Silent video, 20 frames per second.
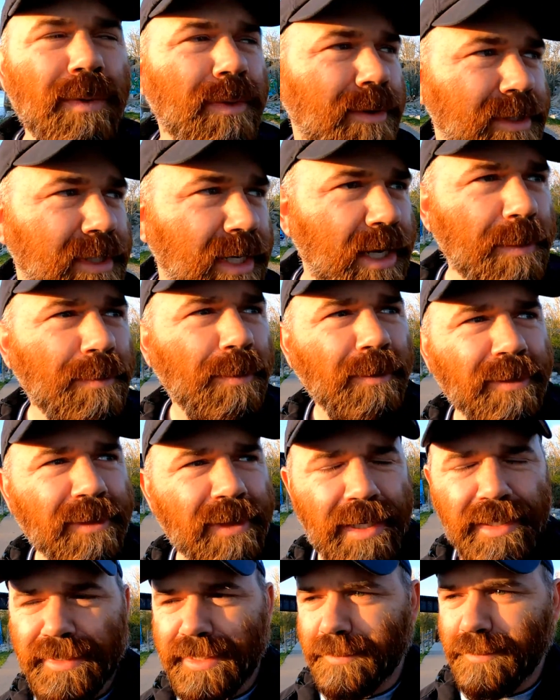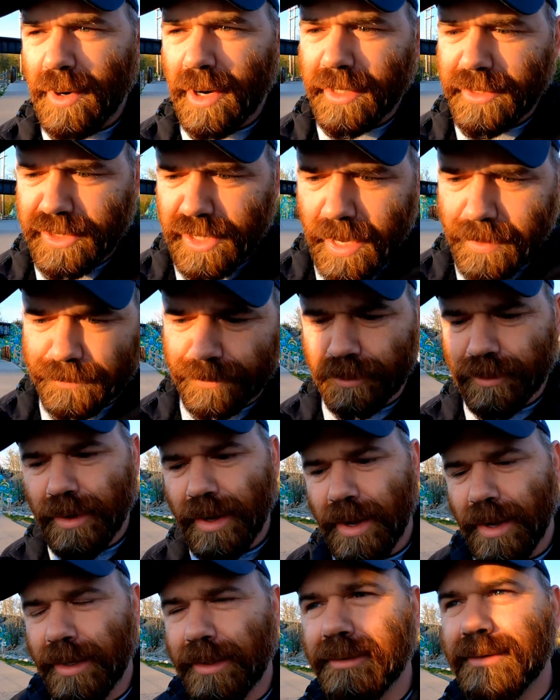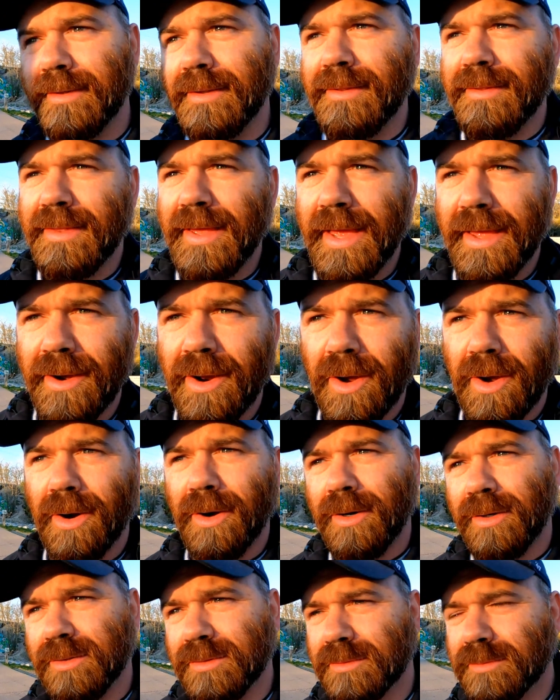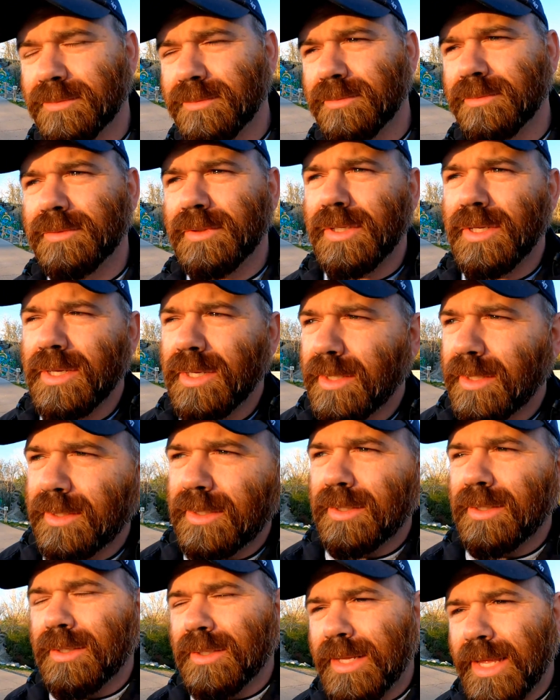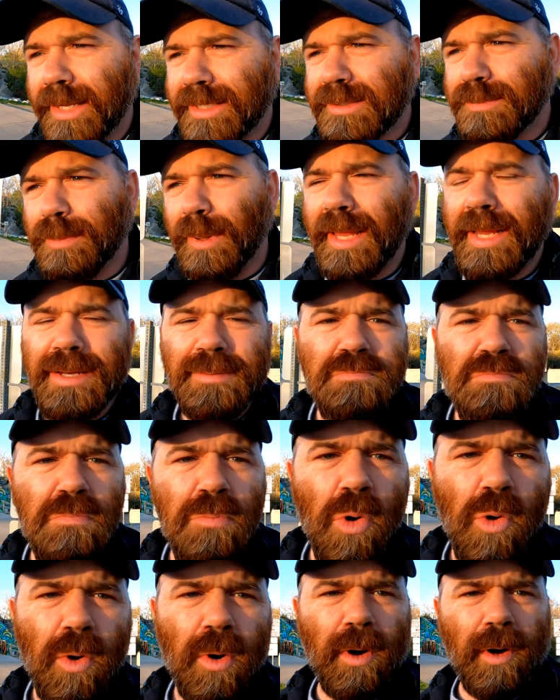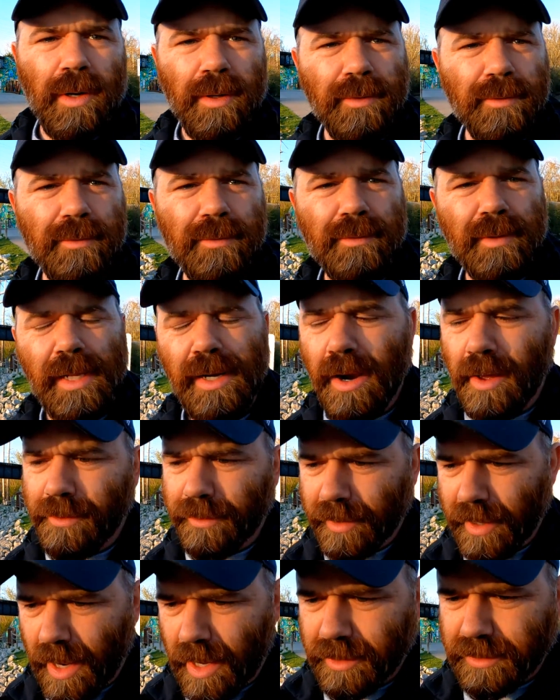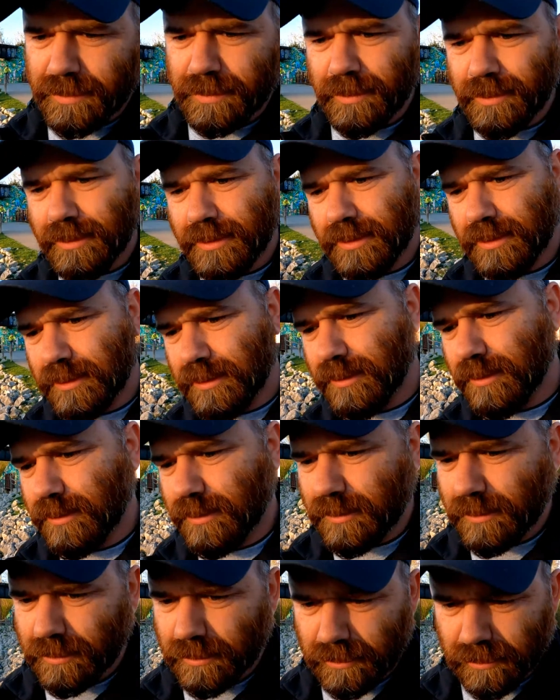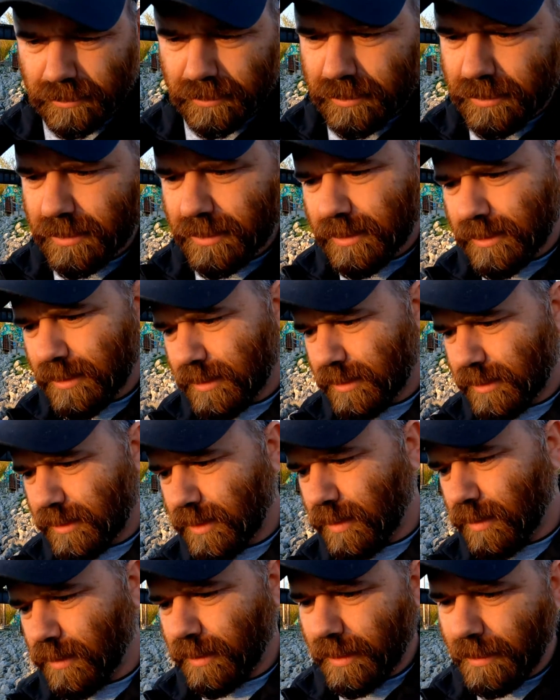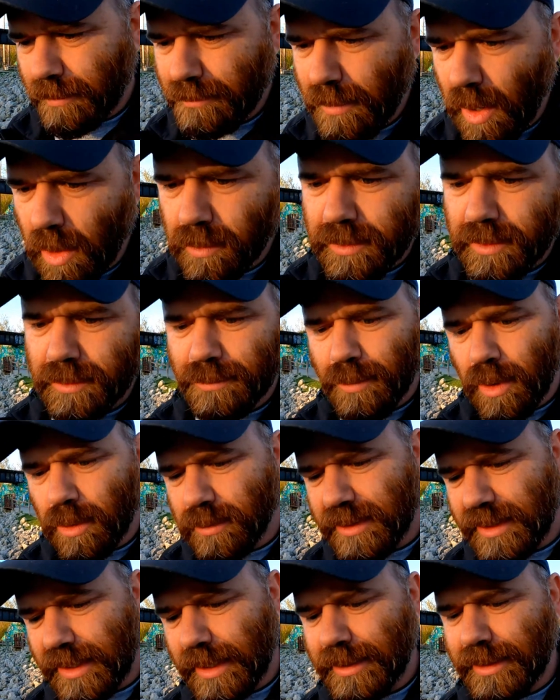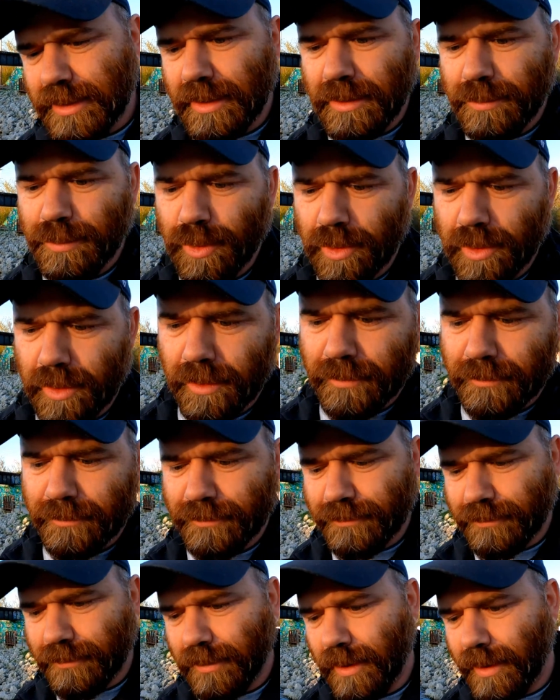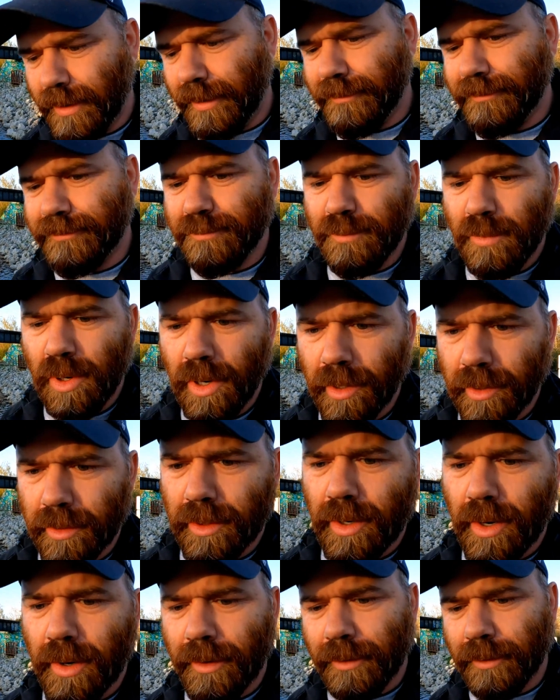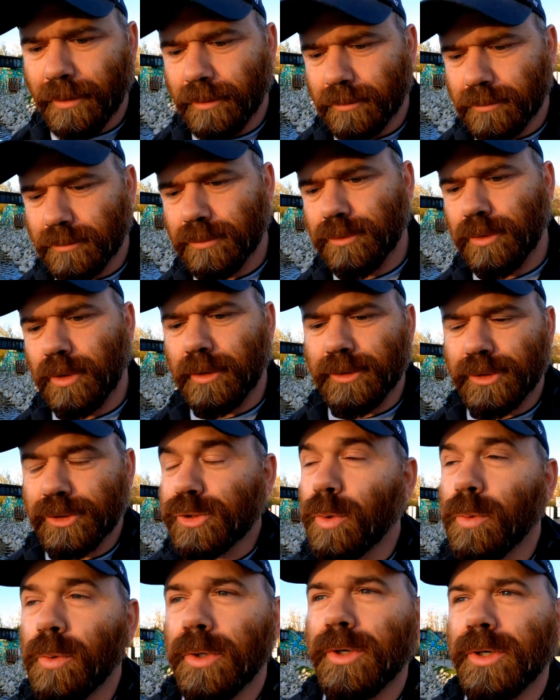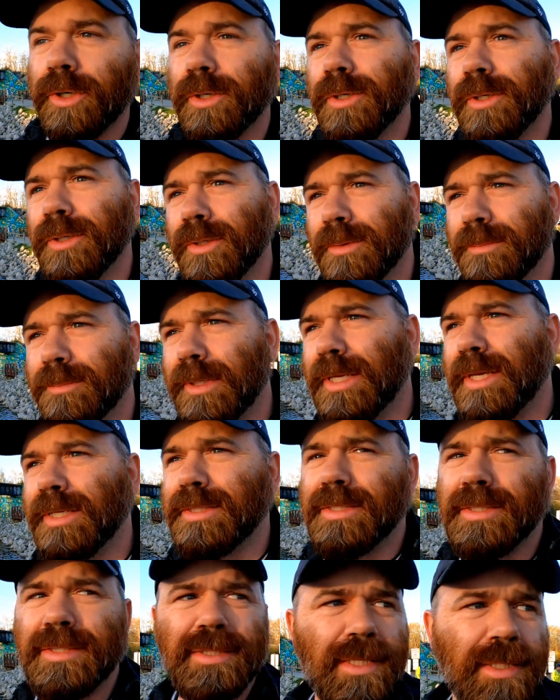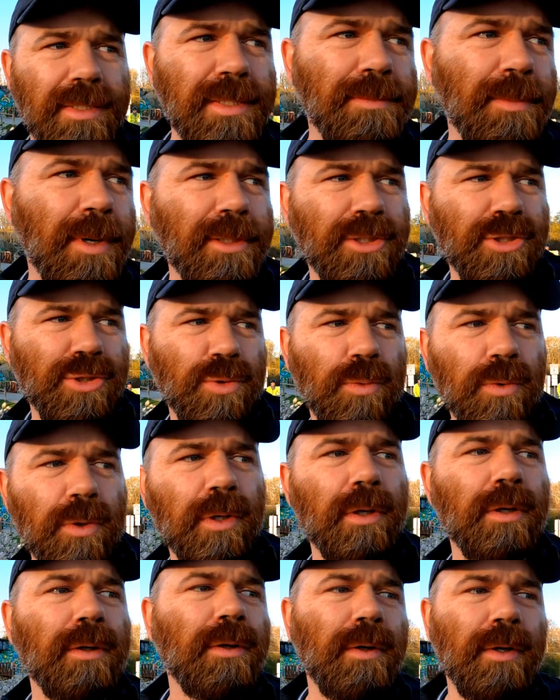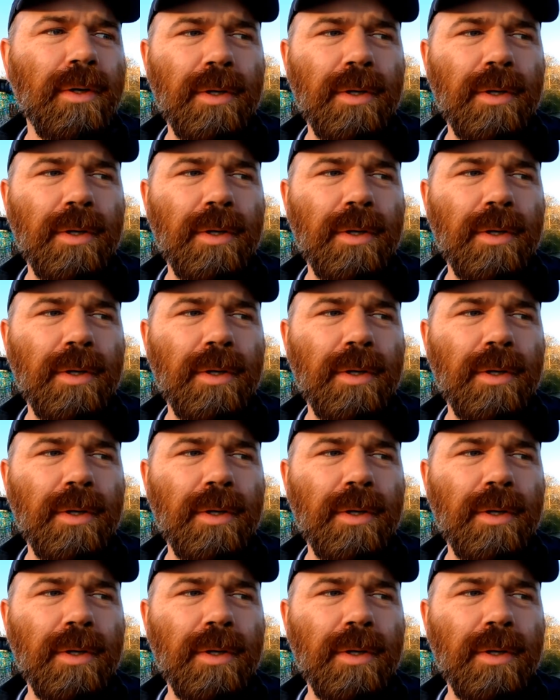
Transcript: there's a couple of things in Mark chapter 9 that are explained more than other gospels. You know, most things in the book of Mark are shorter because it's a much shorter